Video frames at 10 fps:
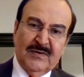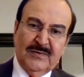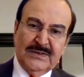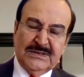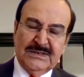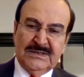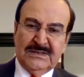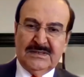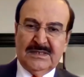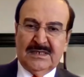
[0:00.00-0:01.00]
which is
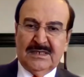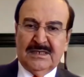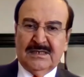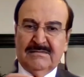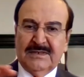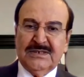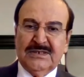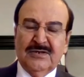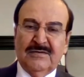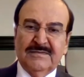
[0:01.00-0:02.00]
the
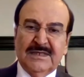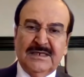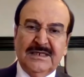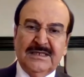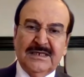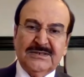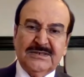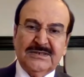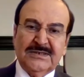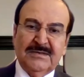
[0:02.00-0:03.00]
vision of the
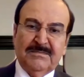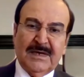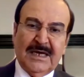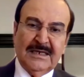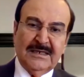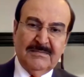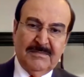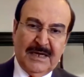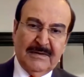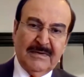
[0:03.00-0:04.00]
leadership
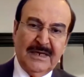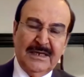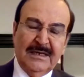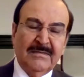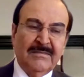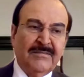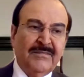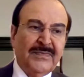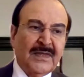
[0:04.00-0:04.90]
and Bahrain.